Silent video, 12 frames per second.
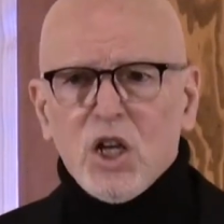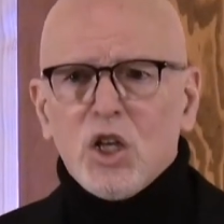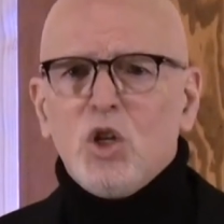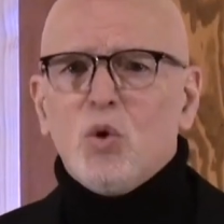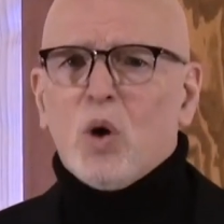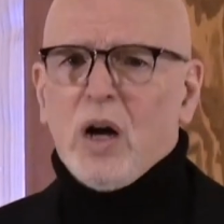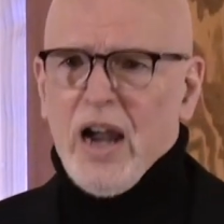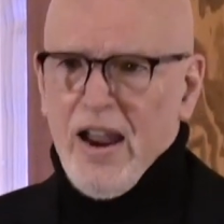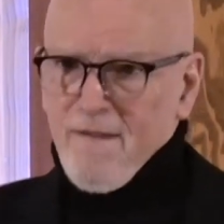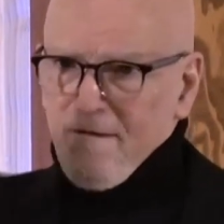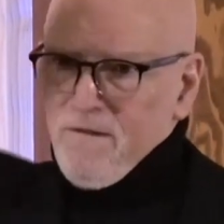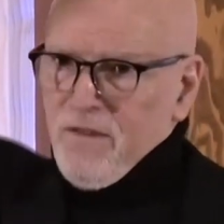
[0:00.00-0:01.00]
you are
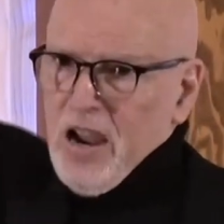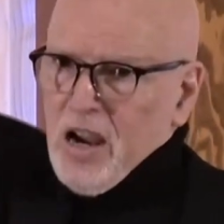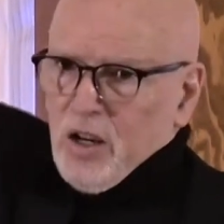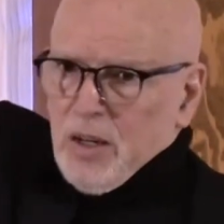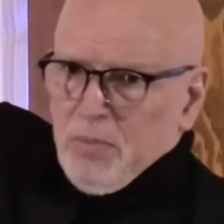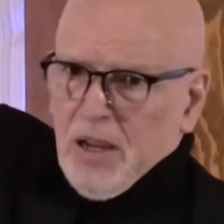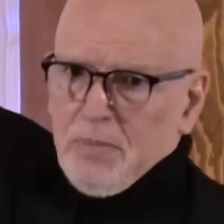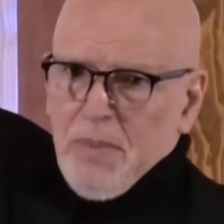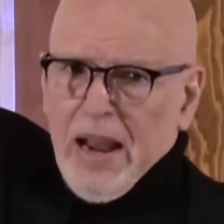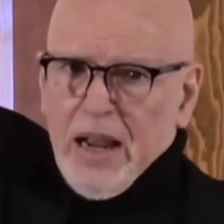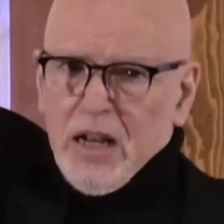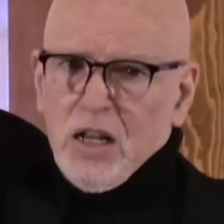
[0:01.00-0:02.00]
a very big
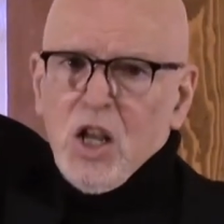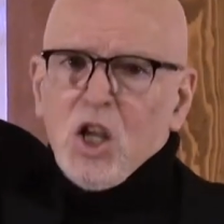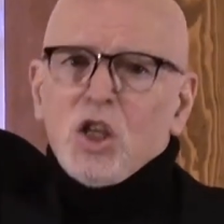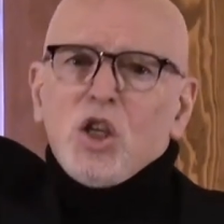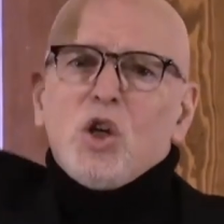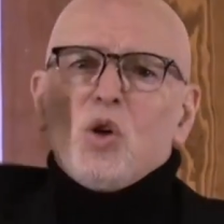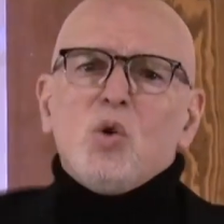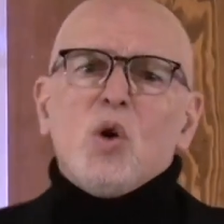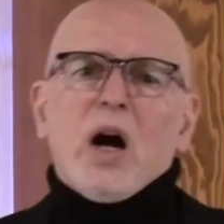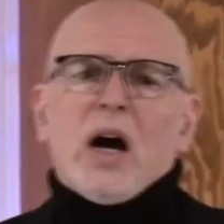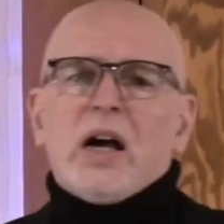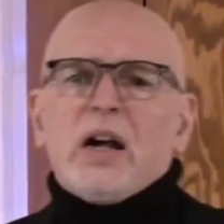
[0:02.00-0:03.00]
man, you
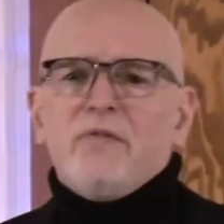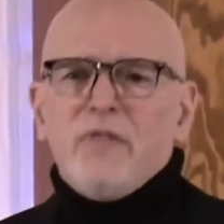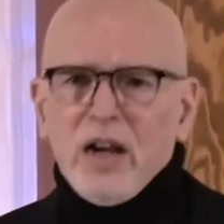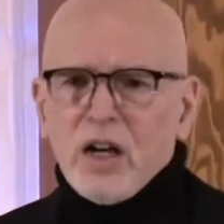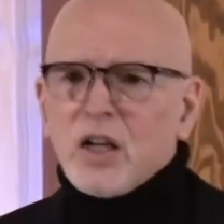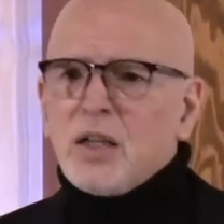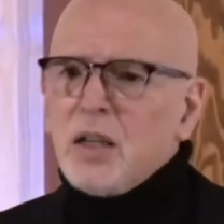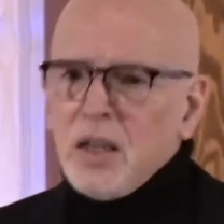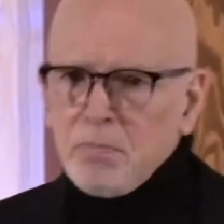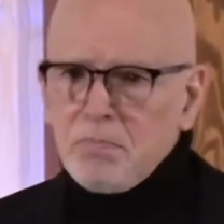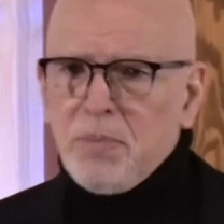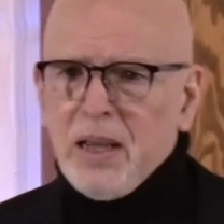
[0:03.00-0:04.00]
are a very
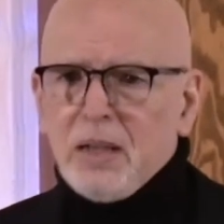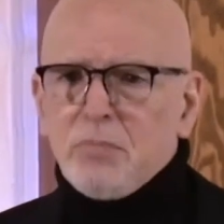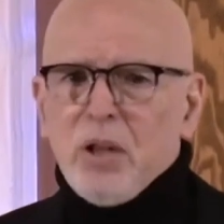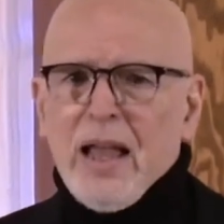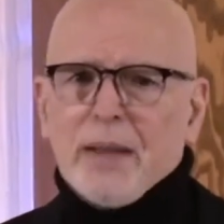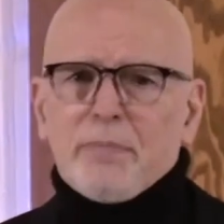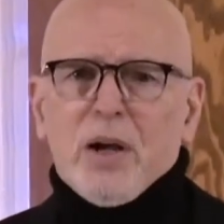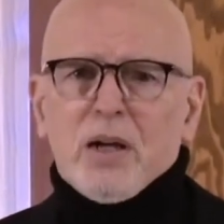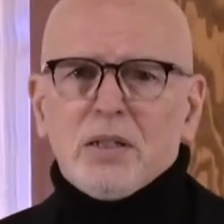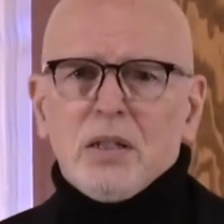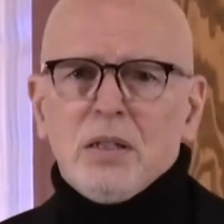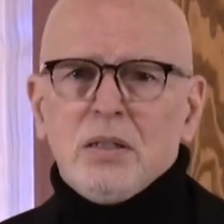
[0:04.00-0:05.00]
big black belt.